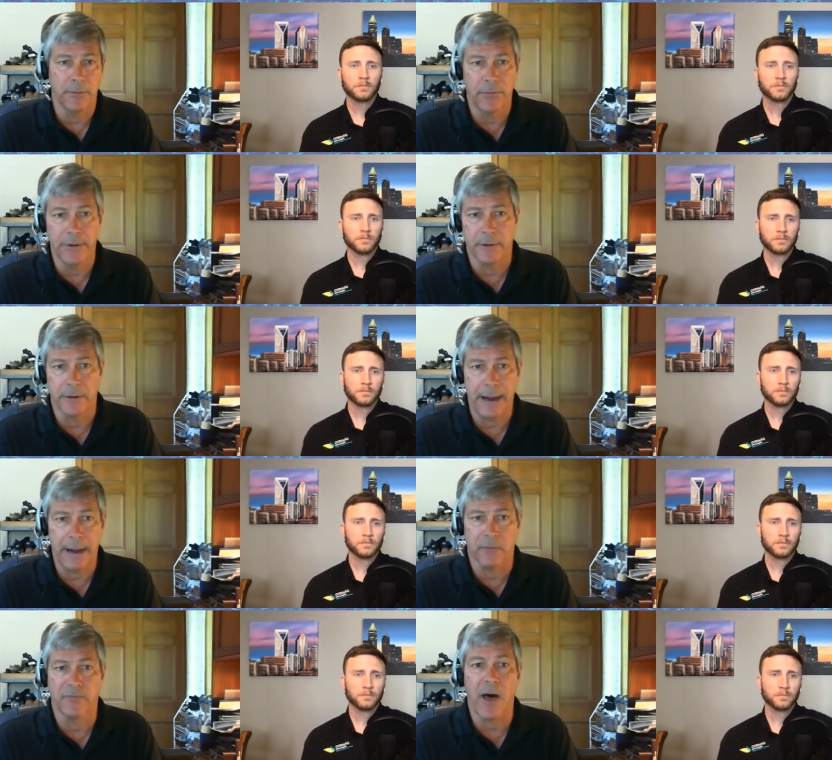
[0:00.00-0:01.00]
Speaker 1: their
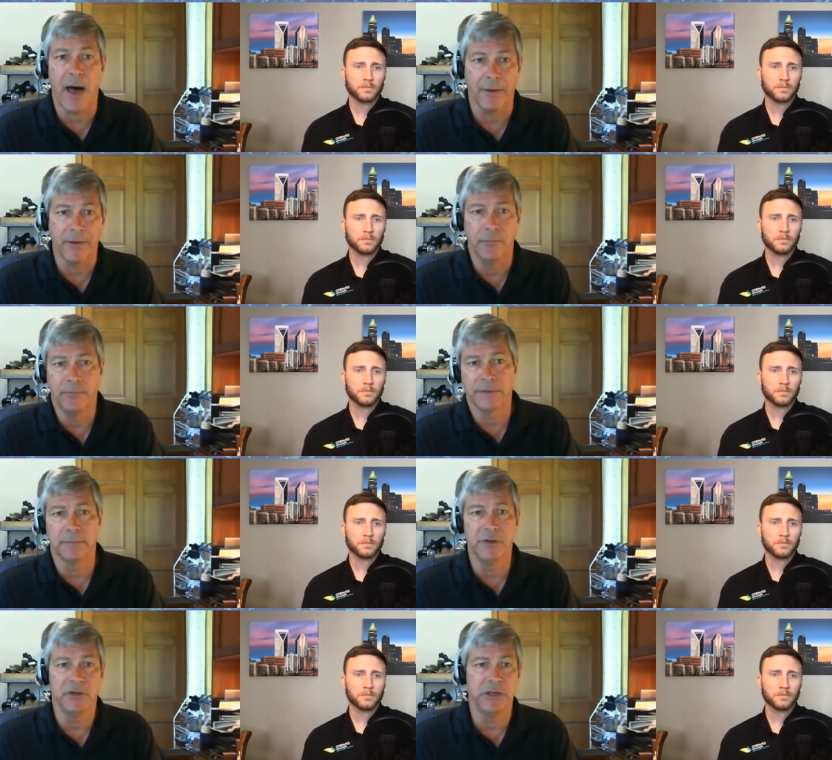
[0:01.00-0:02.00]
air volume that the
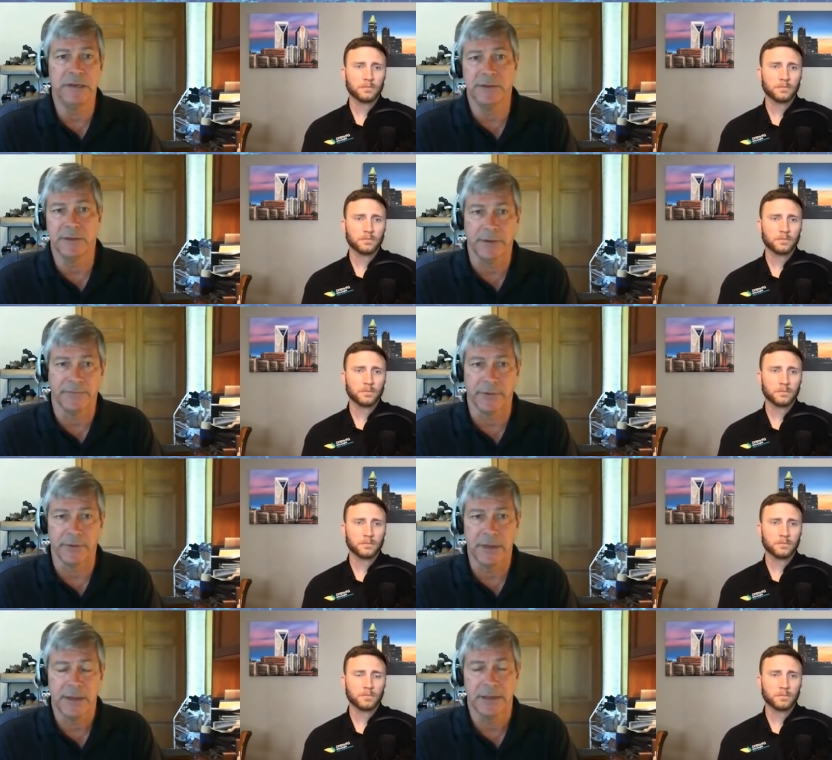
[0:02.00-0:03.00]
machine
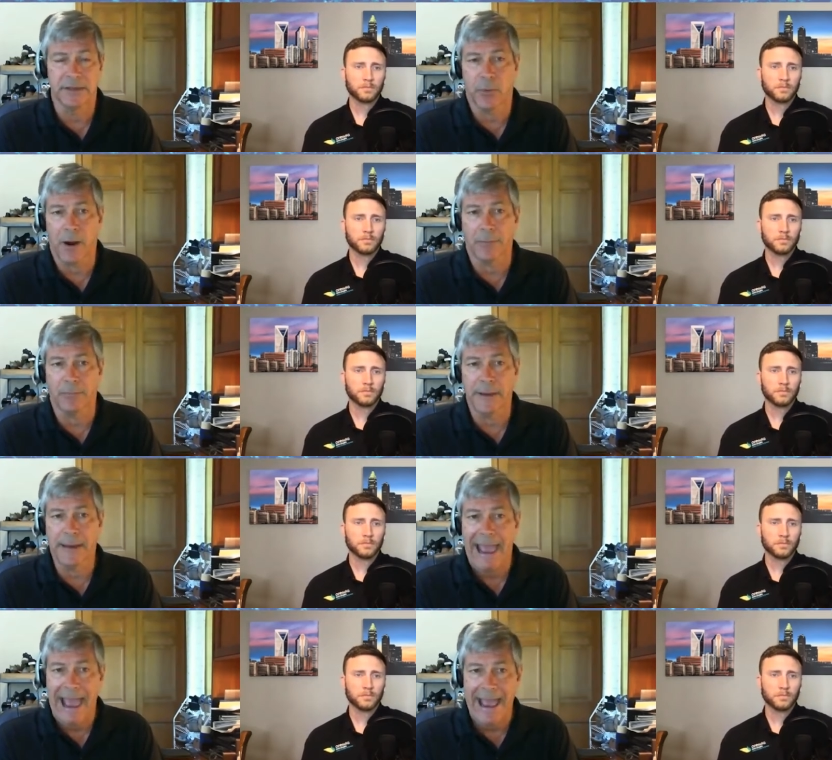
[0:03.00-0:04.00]
delivers is probably
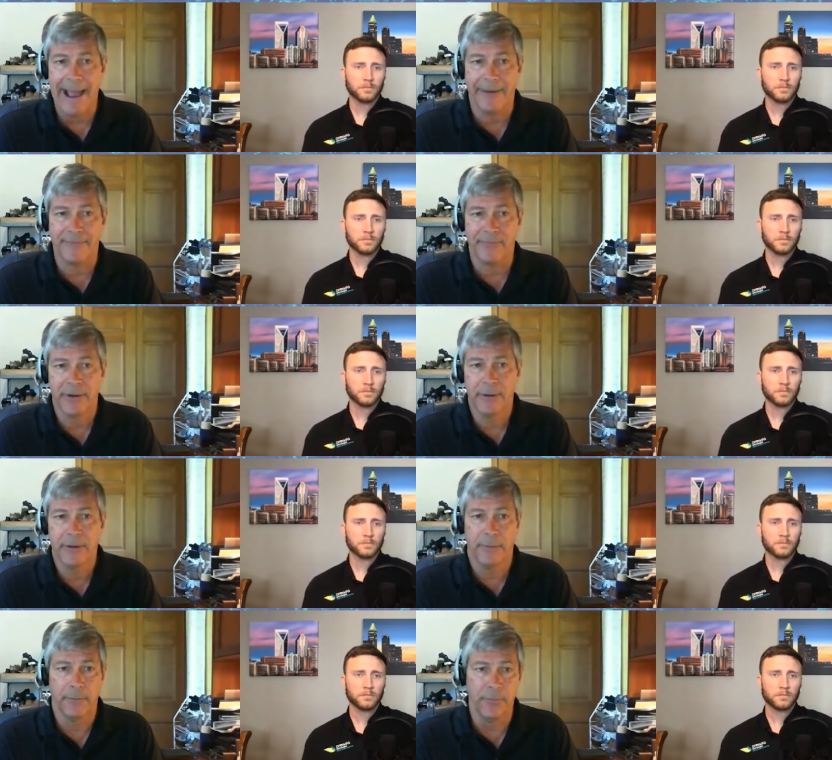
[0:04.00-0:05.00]
half
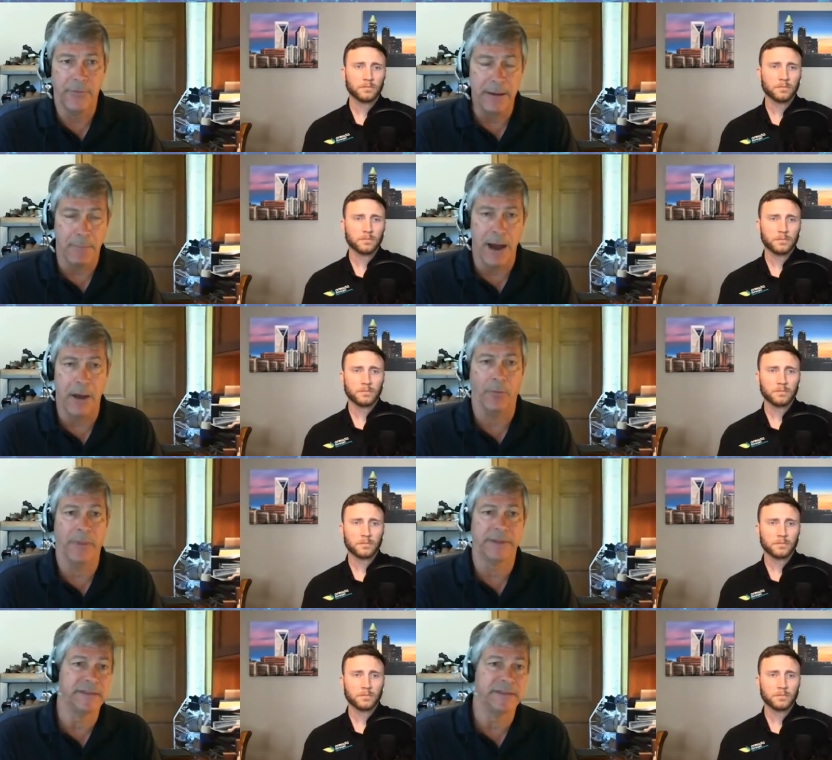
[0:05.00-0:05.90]
the amount that's